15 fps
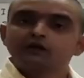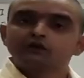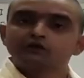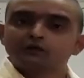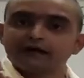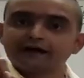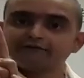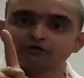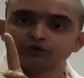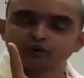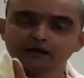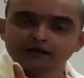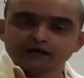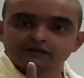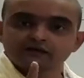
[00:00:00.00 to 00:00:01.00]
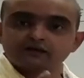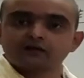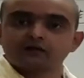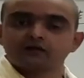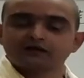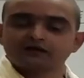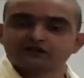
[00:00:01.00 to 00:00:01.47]
you will have to
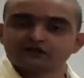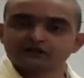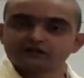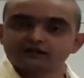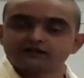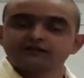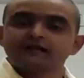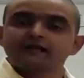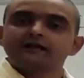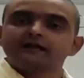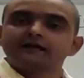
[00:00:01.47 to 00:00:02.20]
answer questions